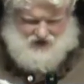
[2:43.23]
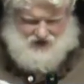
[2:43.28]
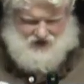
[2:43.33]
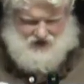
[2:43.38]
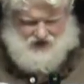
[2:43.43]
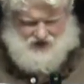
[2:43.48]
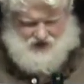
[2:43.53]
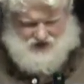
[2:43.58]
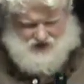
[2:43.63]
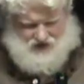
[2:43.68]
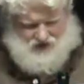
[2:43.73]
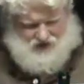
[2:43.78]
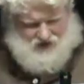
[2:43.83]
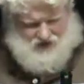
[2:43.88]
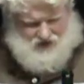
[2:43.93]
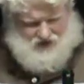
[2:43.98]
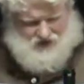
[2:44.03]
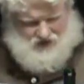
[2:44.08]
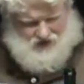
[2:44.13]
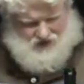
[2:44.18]

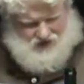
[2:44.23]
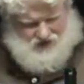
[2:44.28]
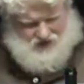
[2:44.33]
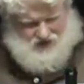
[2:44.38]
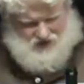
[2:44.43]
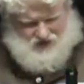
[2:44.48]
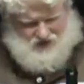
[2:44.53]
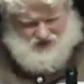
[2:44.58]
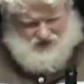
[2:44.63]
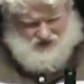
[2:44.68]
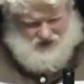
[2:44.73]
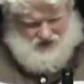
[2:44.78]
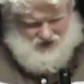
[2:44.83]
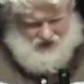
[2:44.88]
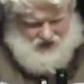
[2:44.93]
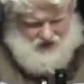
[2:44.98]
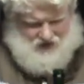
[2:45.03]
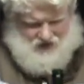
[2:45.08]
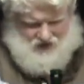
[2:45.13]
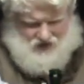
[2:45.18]

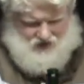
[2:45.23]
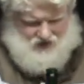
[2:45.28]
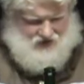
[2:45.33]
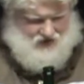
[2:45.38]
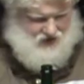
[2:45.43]
[no speech]